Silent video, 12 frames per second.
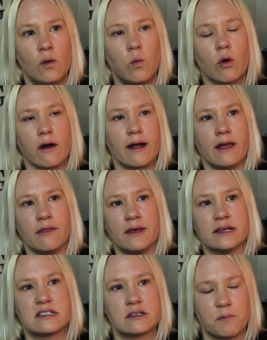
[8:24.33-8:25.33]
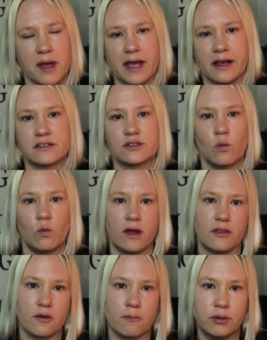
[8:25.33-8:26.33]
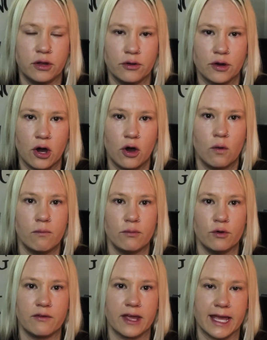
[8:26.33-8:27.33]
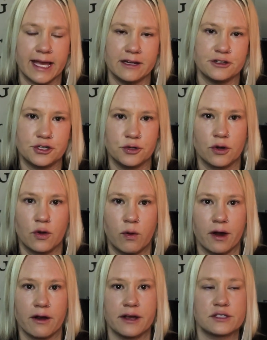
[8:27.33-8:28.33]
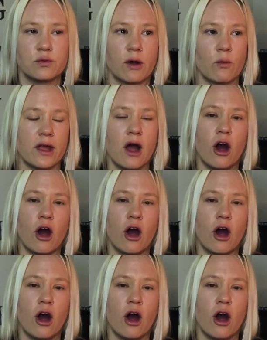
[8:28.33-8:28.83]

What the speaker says: We're in this space with Pluto moving into Aquarius where we